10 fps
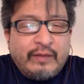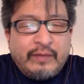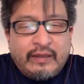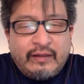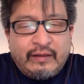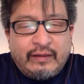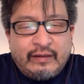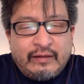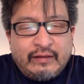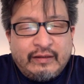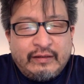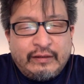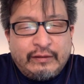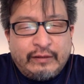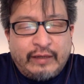I mean, in the
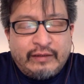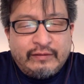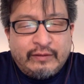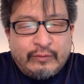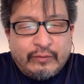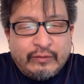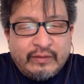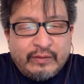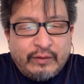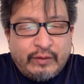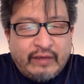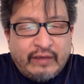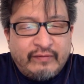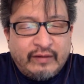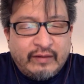digital agency world, and you
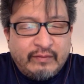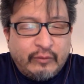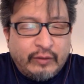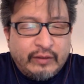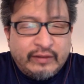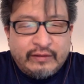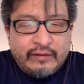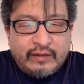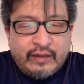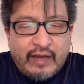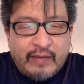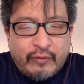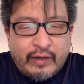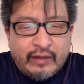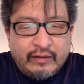have organizations like
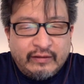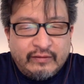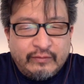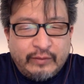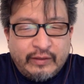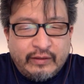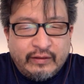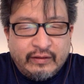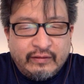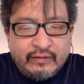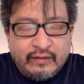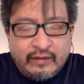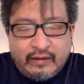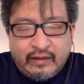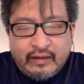Hyper Island in Sweden
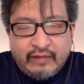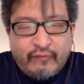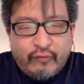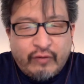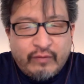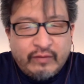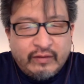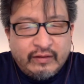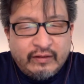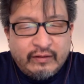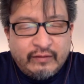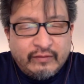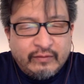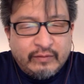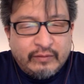and Form
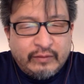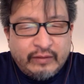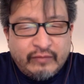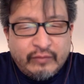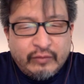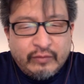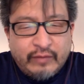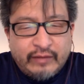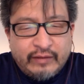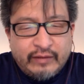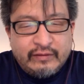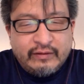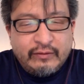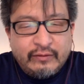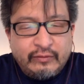over between Liverpool and
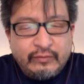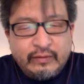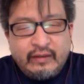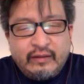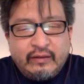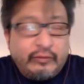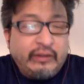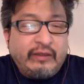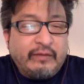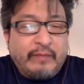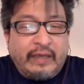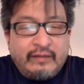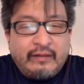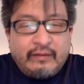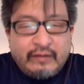Manchester, who really are
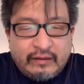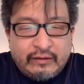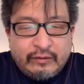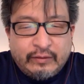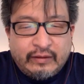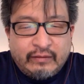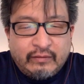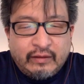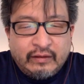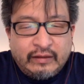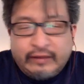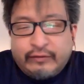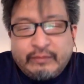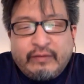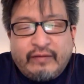basically doing a
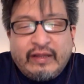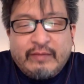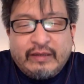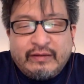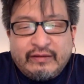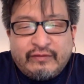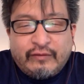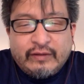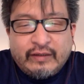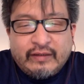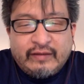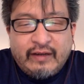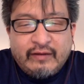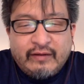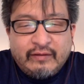leadership development, as far as I can tell.